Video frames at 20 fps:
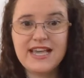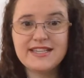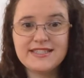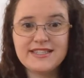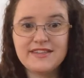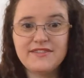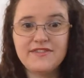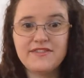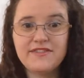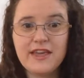
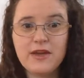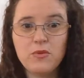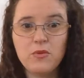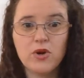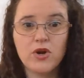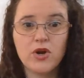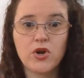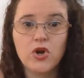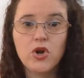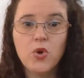as if they
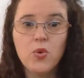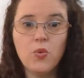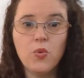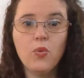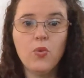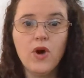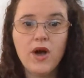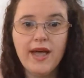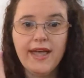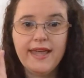were
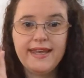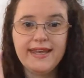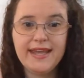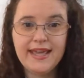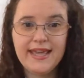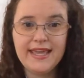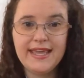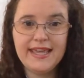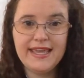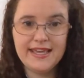1